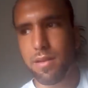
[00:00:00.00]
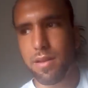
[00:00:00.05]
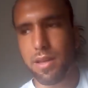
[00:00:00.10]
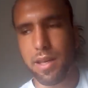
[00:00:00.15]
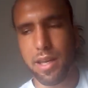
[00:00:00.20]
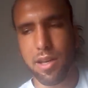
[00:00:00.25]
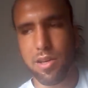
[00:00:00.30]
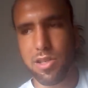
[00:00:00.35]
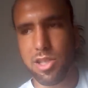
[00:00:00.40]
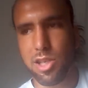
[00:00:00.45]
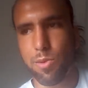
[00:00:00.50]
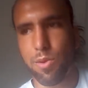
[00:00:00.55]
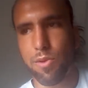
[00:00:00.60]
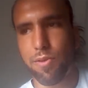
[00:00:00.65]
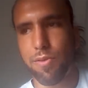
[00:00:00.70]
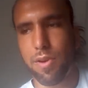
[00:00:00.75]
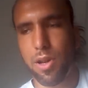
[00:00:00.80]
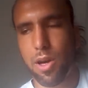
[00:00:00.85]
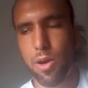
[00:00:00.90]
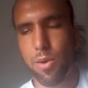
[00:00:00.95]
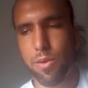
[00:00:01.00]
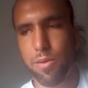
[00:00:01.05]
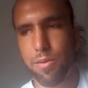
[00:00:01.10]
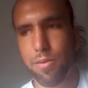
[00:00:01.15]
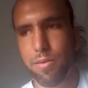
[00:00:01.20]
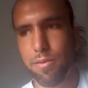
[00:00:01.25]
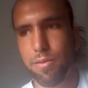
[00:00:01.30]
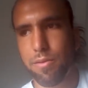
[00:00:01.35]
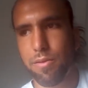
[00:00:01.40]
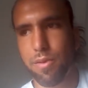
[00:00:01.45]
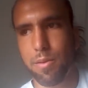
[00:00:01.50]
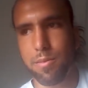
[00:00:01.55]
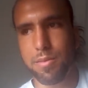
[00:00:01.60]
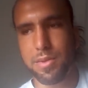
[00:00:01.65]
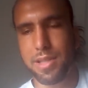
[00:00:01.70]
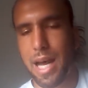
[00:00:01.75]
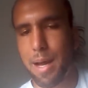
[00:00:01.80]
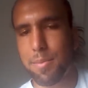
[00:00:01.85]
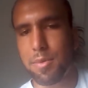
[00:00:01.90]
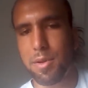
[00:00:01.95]
the energy will flow from
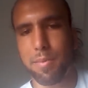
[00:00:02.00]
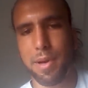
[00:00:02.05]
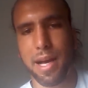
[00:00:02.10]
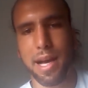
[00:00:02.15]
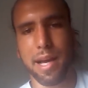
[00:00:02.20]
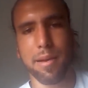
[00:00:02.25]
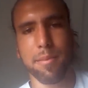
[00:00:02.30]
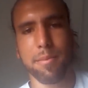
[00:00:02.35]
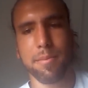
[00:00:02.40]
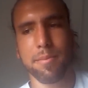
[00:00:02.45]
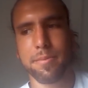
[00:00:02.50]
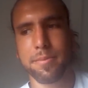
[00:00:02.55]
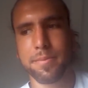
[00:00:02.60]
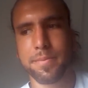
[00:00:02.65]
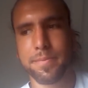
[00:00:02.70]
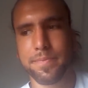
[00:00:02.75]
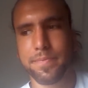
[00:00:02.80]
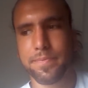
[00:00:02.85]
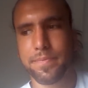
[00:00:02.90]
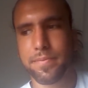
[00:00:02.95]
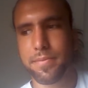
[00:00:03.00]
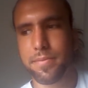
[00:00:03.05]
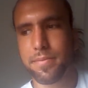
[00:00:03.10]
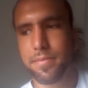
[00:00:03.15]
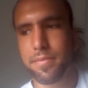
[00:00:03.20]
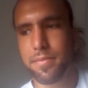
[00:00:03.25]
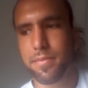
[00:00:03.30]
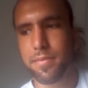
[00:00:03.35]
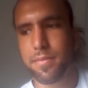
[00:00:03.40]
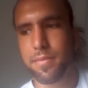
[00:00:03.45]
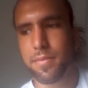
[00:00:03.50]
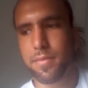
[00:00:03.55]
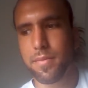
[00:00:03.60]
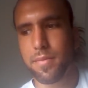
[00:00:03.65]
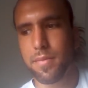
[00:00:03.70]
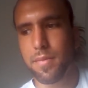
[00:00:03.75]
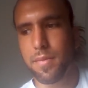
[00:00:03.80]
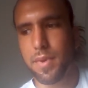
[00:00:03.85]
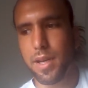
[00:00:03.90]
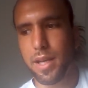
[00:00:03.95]
top to bottom.
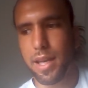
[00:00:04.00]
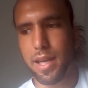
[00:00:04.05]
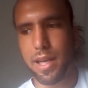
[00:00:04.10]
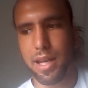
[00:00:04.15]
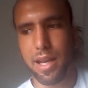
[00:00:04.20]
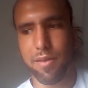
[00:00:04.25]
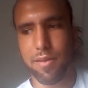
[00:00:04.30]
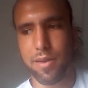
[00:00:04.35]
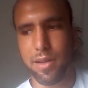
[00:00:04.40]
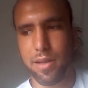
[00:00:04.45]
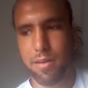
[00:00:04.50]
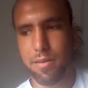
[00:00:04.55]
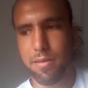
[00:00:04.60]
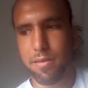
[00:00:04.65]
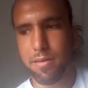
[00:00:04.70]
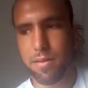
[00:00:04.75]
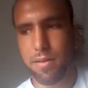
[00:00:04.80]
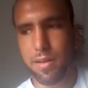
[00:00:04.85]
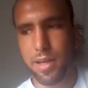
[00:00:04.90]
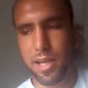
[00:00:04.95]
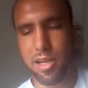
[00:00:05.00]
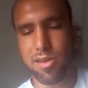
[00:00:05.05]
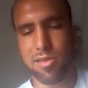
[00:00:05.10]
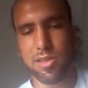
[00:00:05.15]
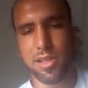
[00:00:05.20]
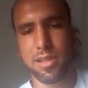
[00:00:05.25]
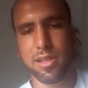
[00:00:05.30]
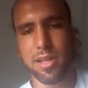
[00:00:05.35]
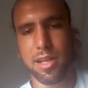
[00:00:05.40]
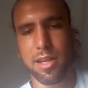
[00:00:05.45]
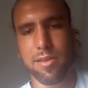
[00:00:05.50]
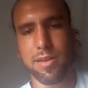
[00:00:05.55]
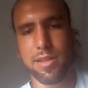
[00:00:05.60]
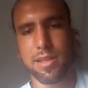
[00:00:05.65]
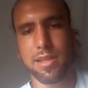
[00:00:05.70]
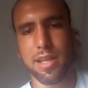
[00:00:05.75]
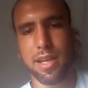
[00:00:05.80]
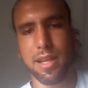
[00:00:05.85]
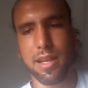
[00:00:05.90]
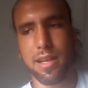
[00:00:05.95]
Again, every energy center
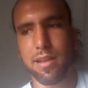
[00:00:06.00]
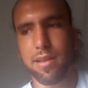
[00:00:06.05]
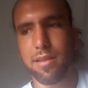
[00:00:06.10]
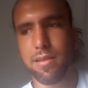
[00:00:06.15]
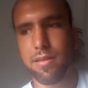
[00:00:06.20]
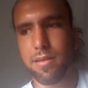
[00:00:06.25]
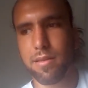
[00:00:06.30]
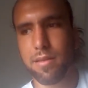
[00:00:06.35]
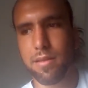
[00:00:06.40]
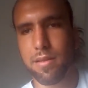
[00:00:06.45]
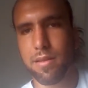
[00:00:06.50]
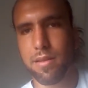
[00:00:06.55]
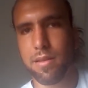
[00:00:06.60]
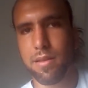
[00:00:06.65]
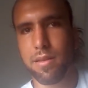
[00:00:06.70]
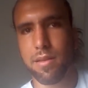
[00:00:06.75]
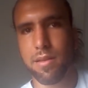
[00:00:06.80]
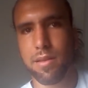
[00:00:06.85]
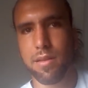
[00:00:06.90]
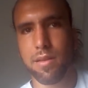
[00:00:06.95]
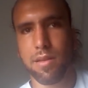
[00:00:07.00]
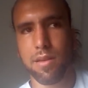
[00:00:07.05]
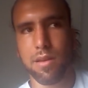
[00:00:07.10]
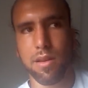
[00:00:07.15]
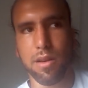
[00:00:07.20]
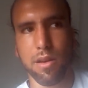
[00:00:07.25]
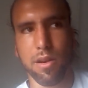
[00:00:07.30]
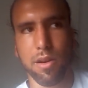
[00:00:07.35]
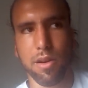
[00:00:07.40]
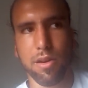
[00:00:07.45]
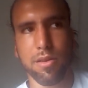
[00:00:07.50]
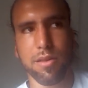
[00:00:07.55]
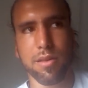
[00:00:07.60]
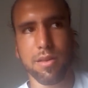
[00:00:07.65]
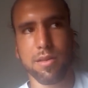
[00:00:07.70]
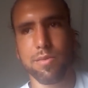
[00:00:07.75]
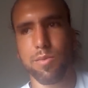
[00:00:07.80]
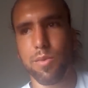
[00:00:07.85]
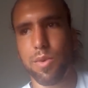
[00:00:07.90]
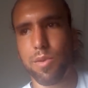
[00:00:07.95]
is needed. Earth
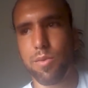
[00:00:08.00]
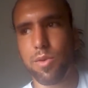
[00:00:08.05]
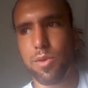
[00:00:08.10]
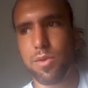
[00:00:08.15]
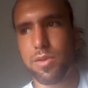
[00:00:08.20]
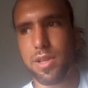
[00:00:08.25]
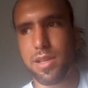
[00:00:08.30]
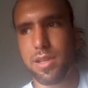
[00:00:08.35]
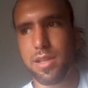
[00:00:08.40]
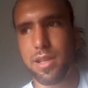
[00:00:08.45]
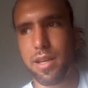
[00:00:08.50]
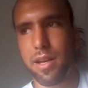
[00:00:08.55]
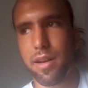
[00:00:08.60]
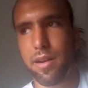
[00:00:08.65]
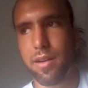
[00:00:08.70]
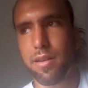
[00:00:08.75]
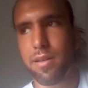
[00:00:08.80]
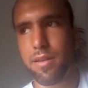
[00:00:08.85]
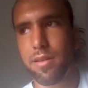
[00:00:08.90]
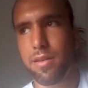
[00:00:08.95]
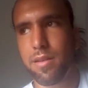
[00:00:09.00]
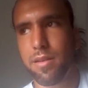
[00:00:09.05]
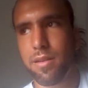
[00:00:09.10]
is what roots us here.